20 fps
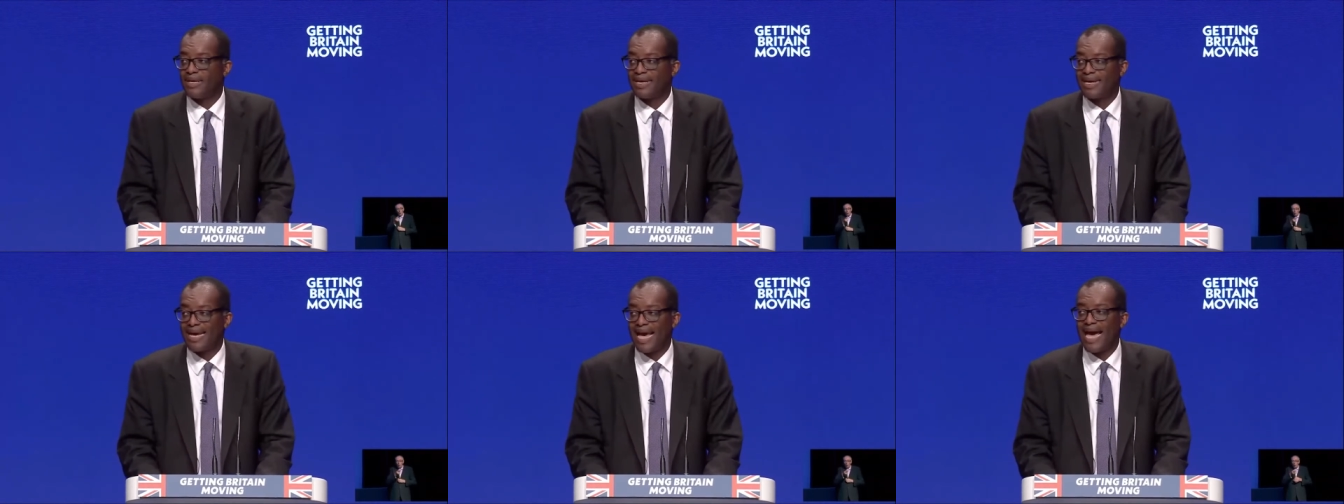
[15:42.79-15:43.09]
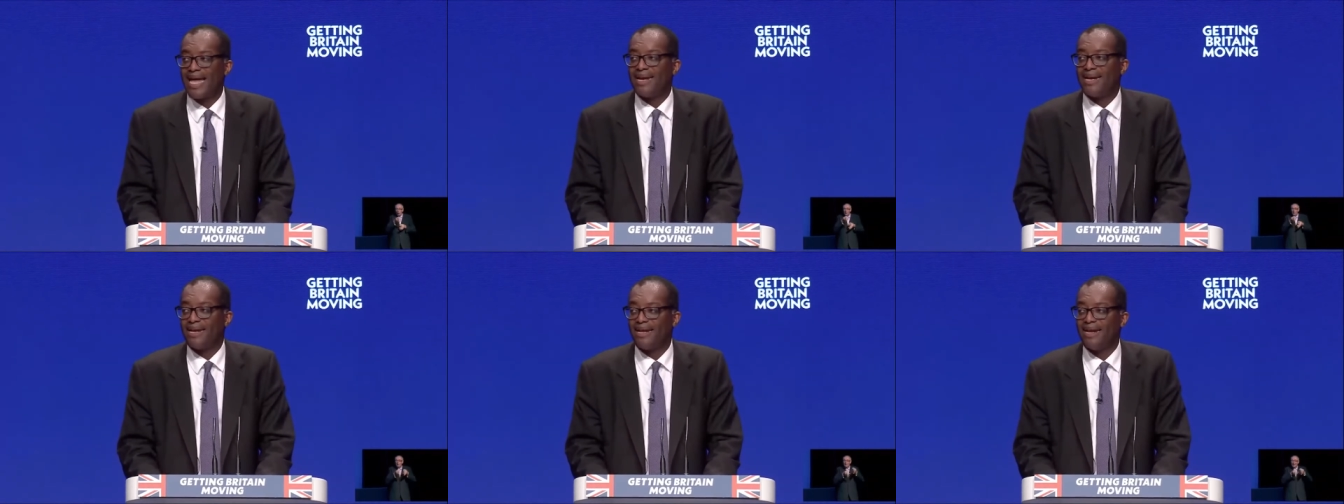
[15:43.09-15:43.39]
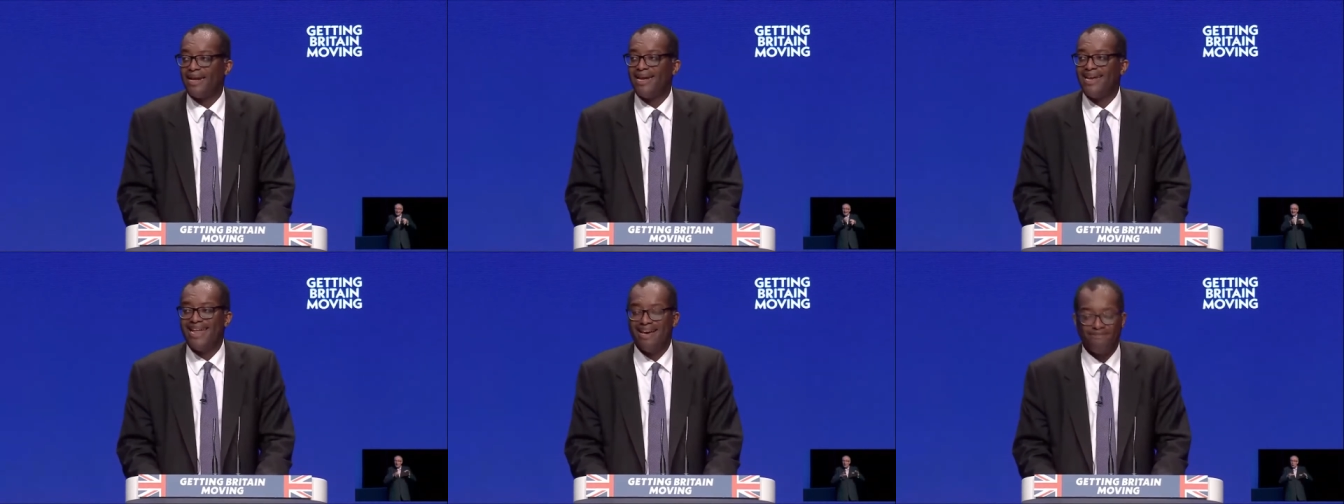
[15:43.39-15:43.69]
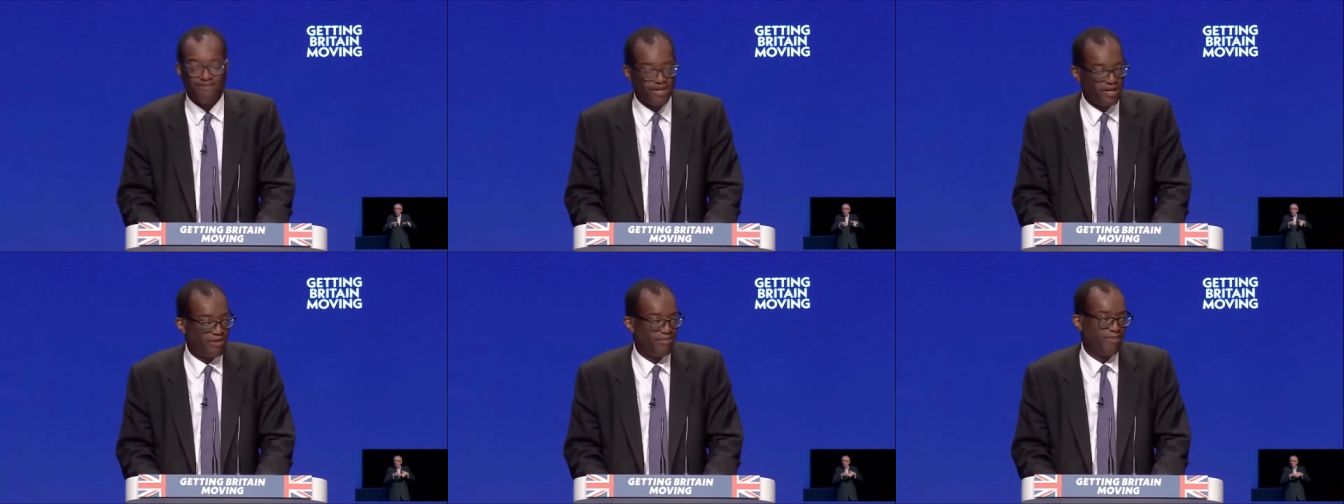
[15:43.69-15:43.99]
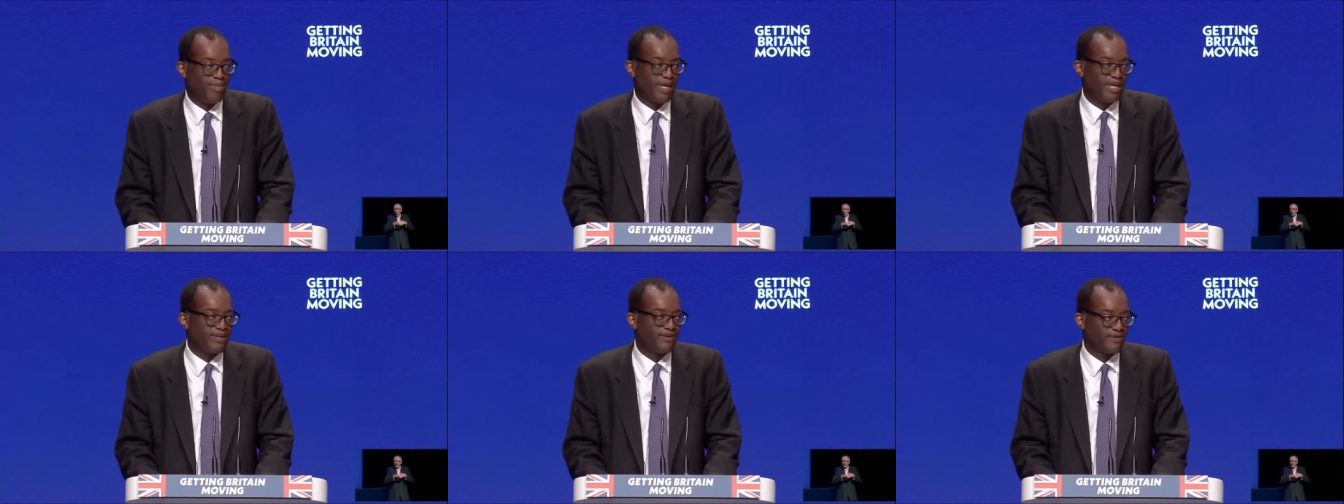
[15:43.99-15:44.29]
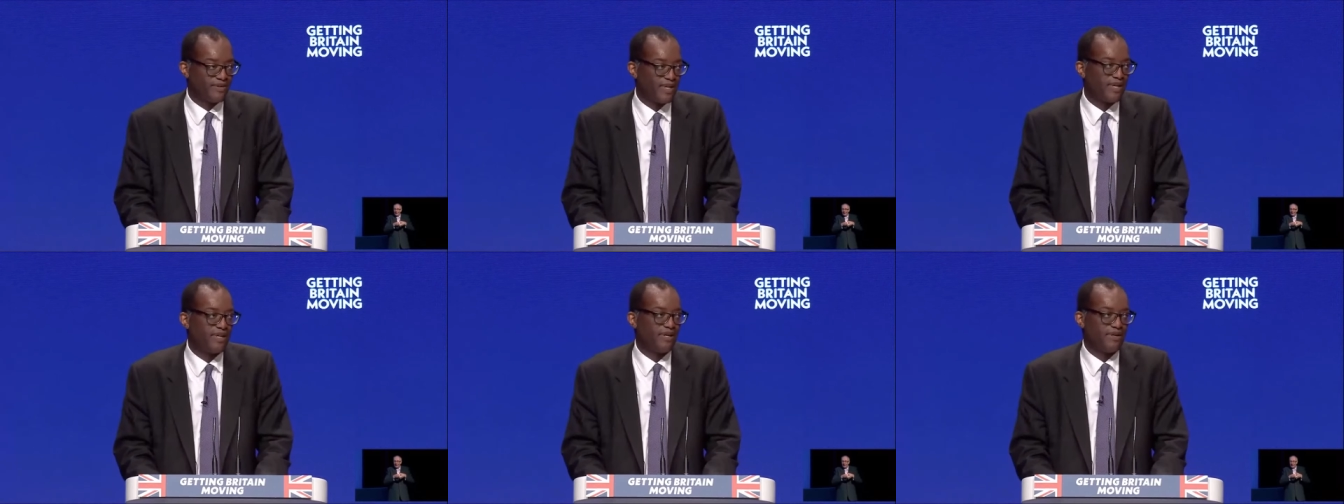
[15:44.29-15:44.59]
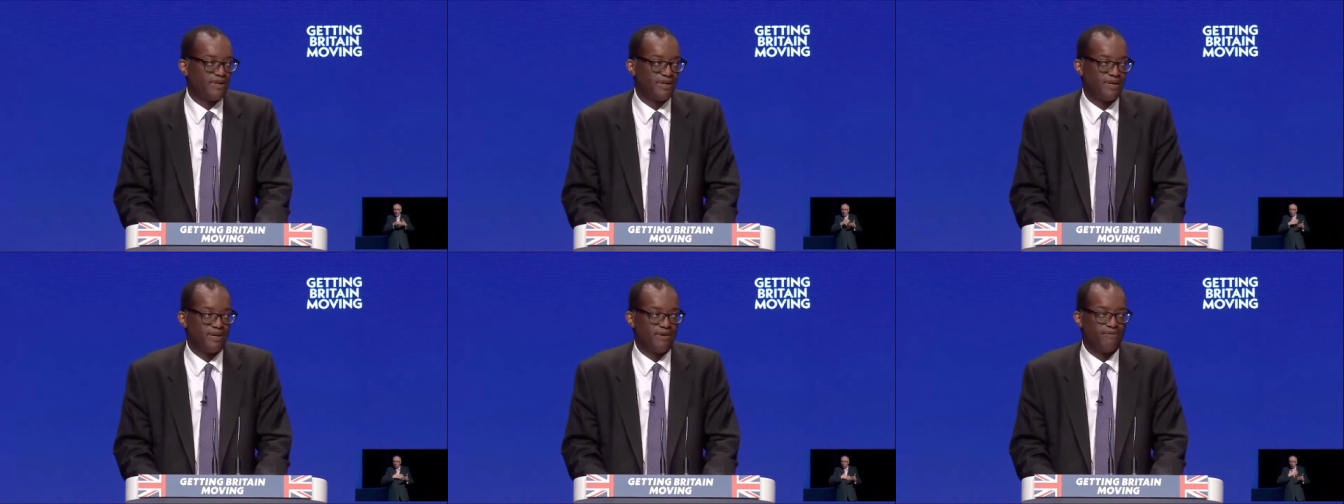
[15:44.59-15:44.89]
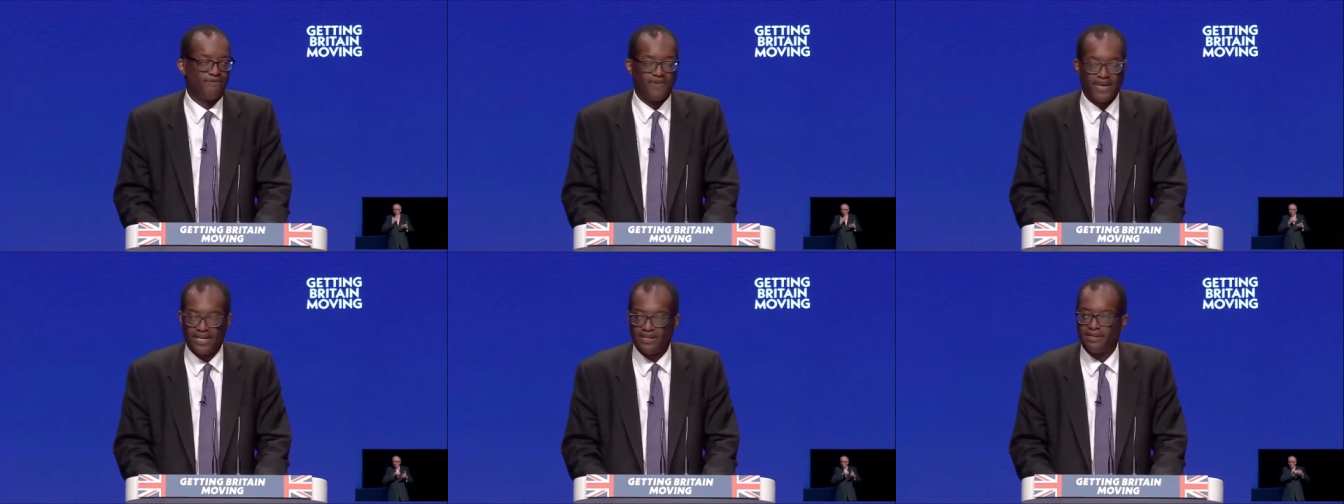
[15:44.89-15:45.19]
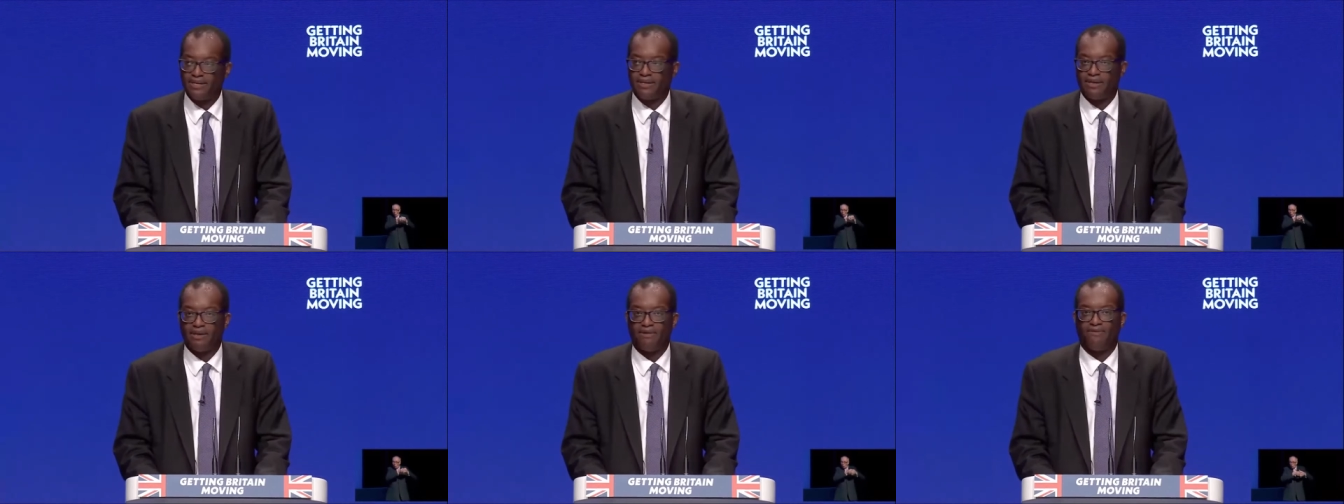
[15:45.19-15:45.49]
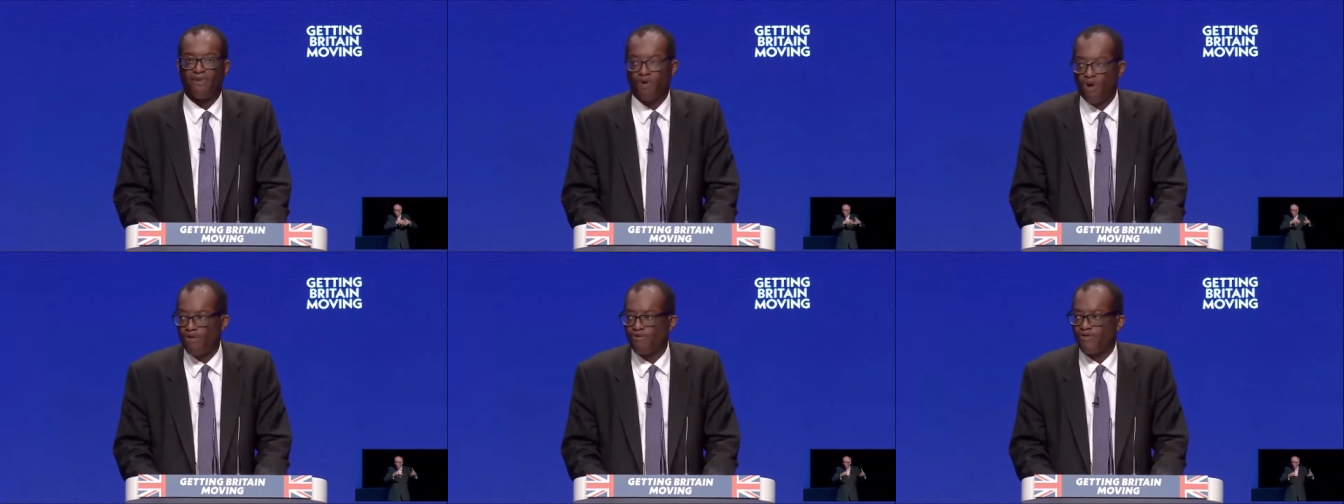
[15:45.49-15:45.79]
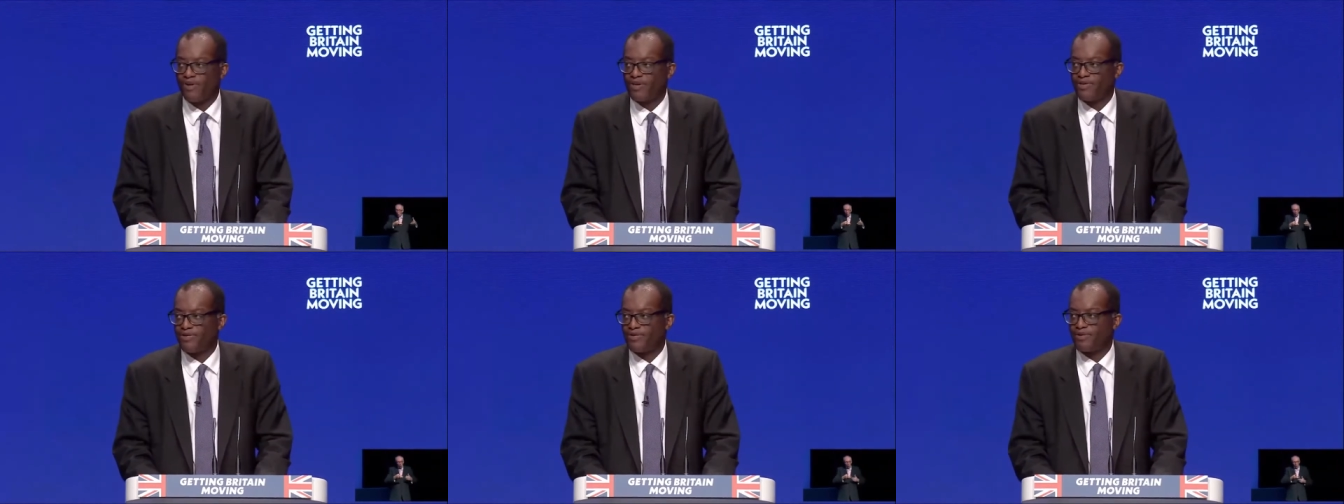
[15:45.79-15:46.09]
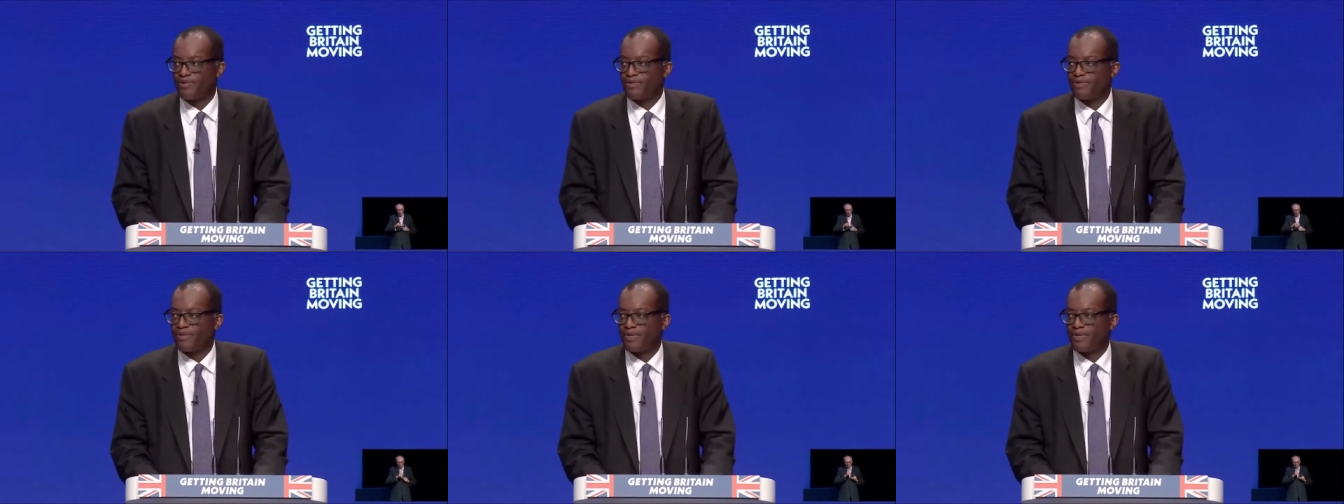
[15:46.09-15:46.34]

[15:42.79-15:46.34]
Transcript: can never be considered fit for office.